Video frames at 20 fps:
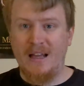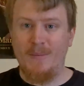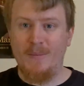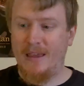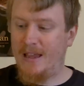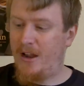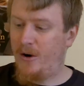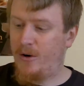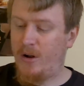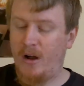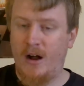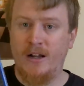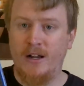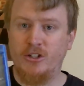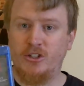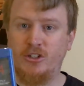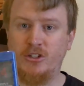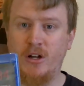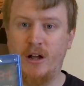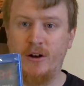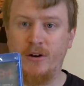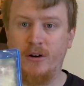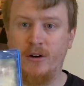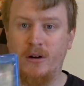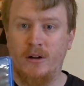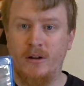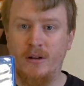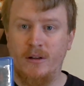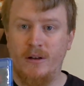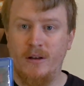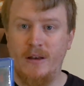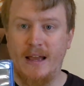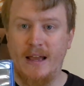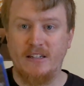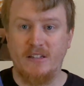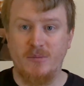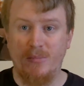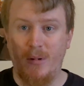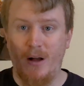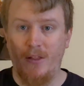coming out on Shudder
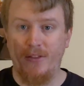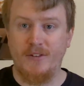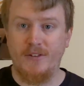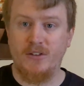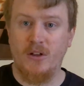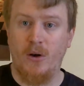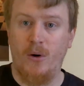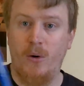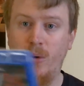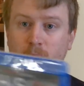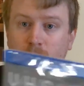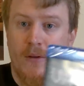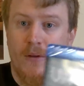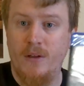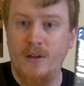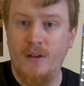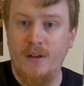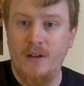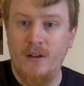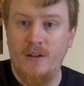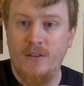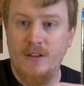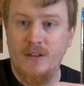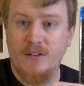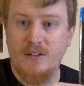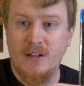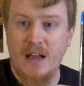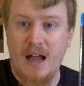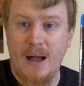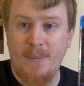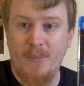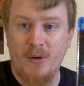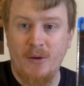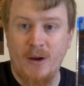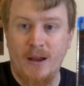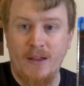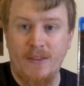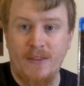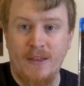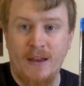next month. So this copy
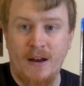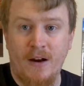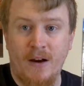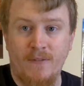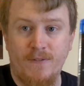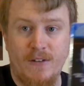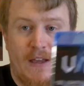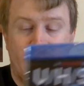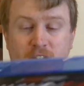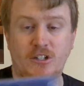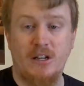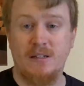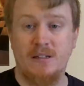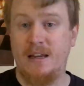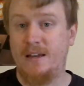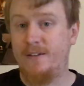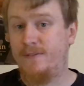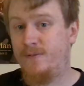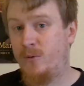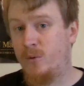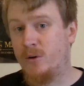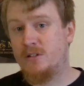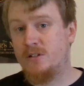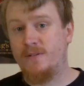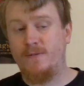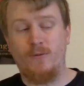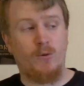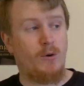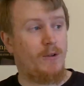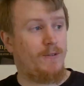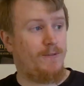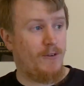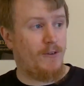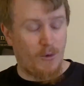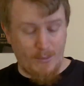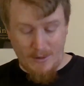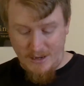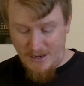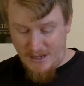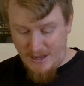right there, VHS 94, is the fourth
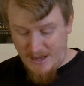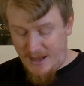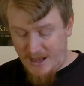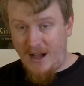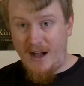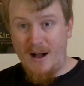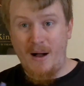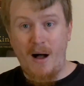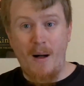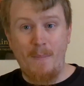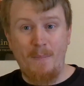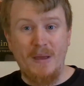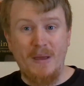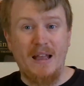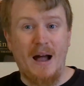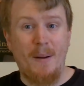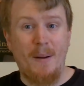film, and a big